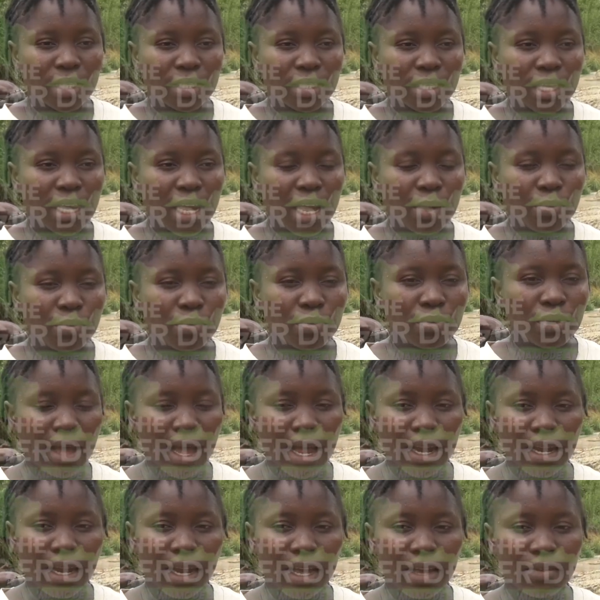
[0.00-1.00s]
the thing I
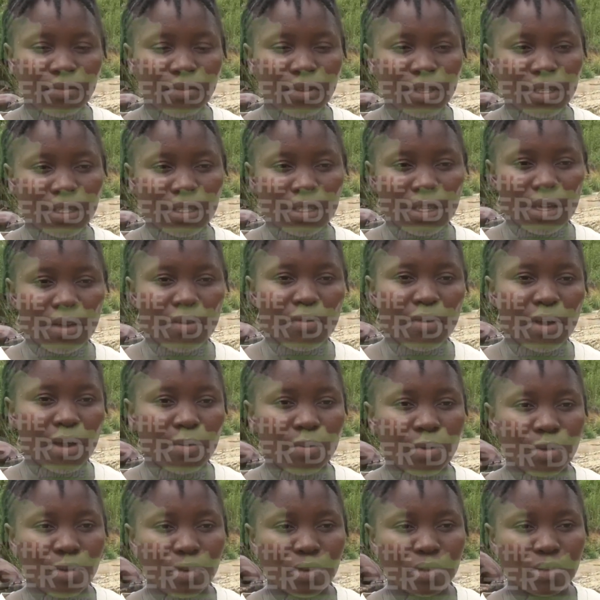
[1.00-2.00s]
left this area
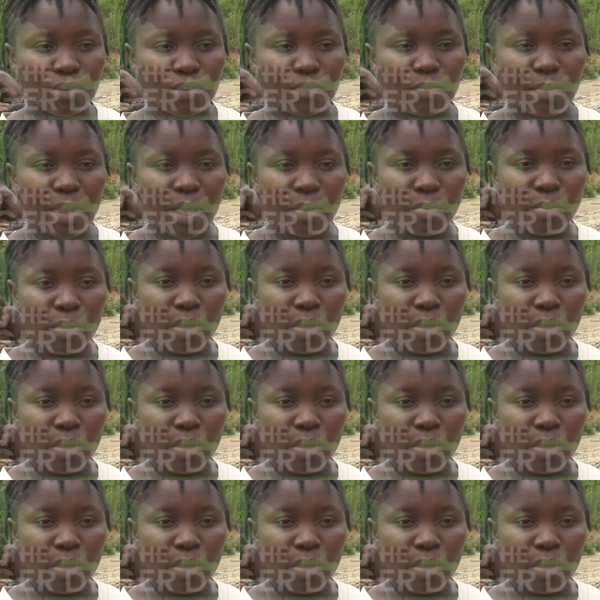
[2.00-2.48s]
because of my